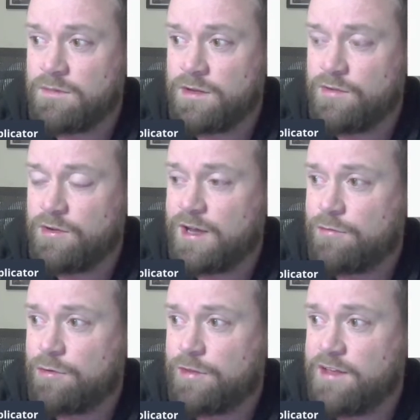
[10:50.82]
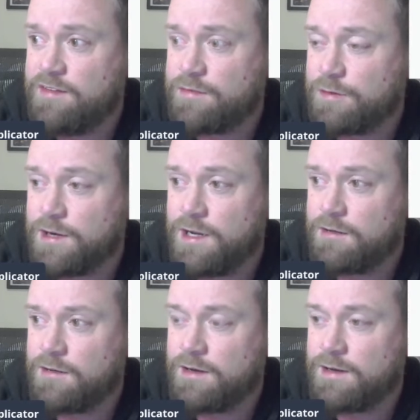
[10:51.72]
you have all these
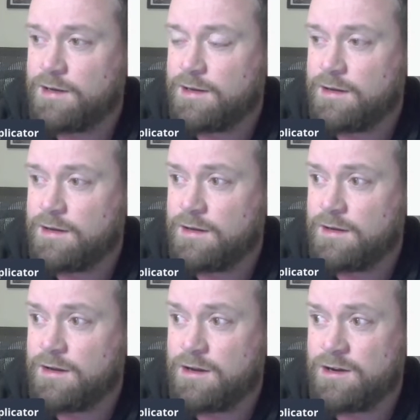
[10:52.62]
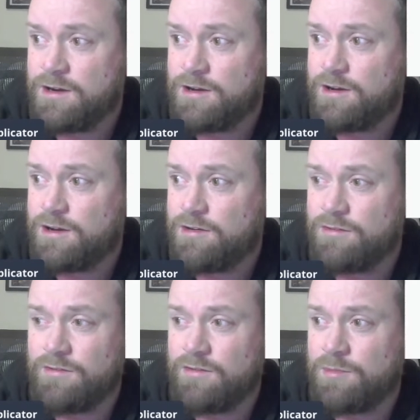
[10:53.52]
three,
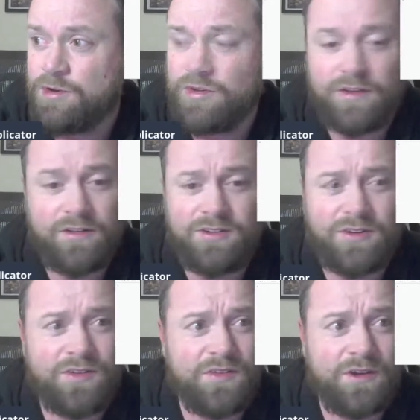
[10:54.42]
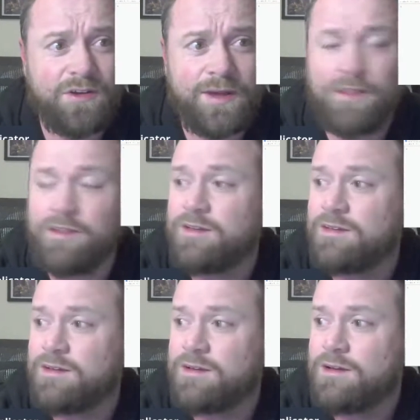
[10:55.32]
I'm not concerned about
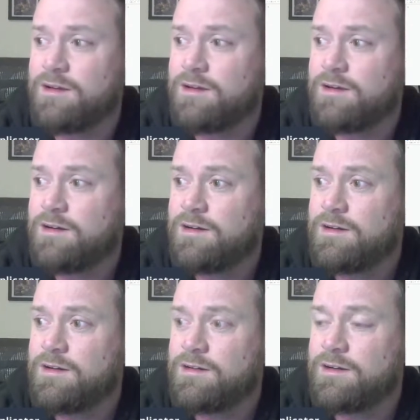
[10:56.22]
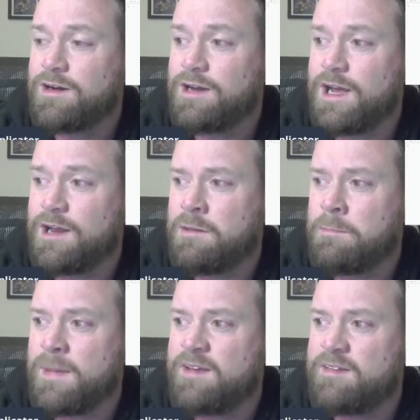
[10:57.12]
this. All right, and
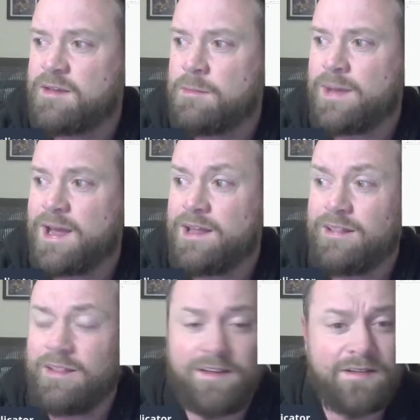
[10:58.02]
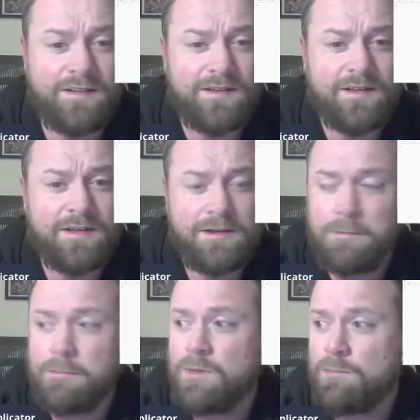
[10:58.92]
it makes paying this
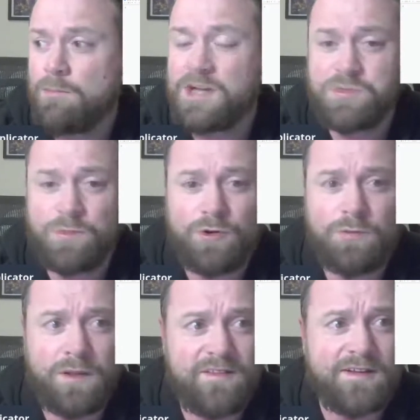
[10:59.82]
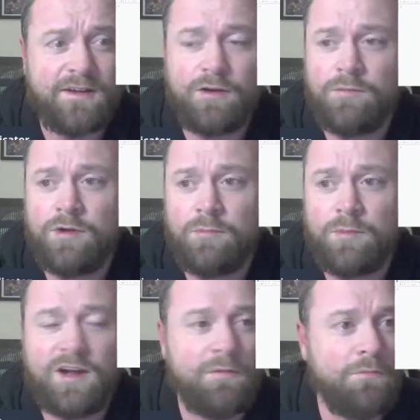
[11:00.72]
much more pleasant on
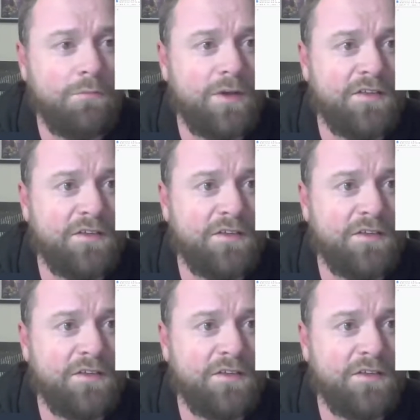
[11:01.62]
my